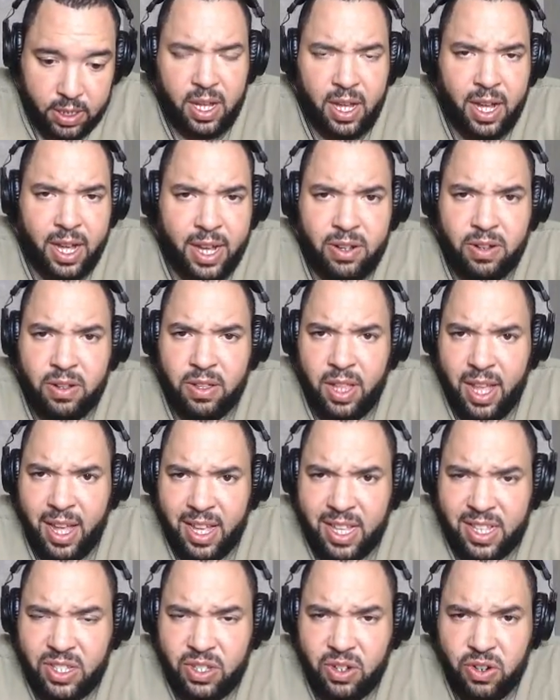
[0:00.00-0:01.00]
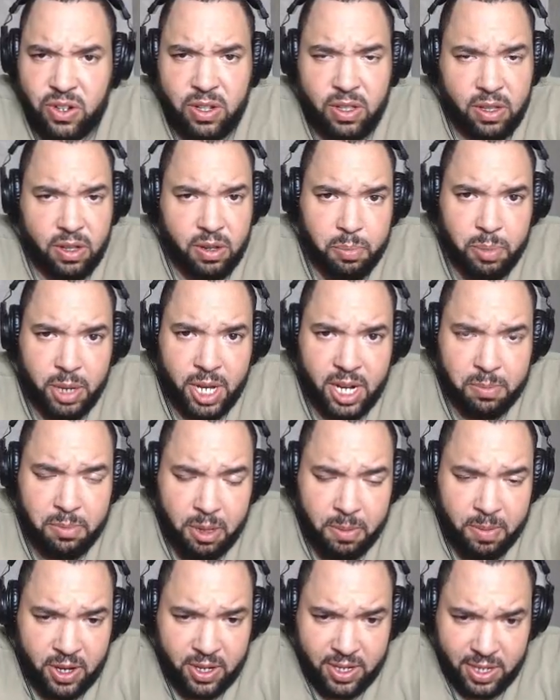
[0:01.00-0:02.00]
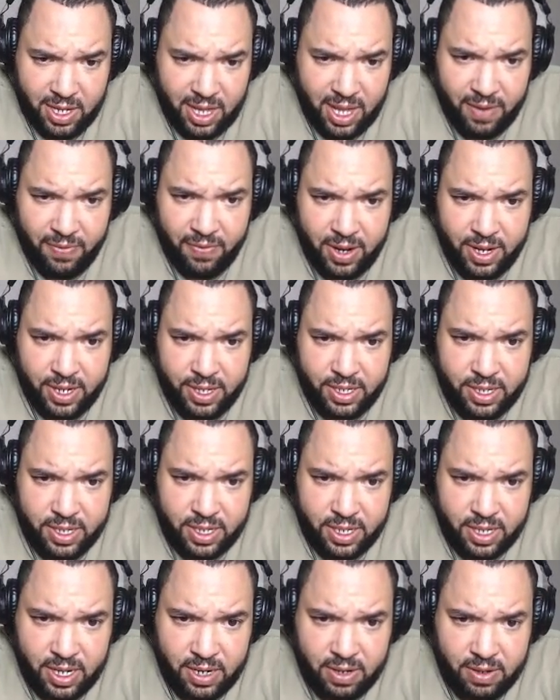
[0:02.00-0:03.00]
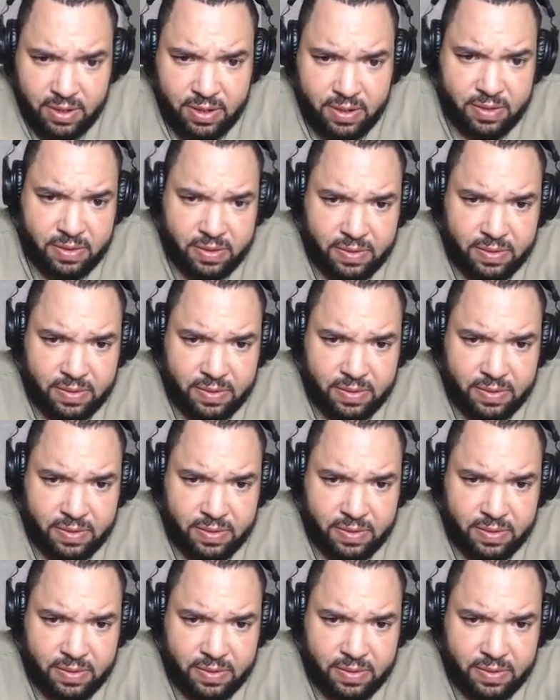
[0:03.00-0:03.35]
I ain't gonna lie, it's starting to look better. Maybe because I like fried chicken, I don't know.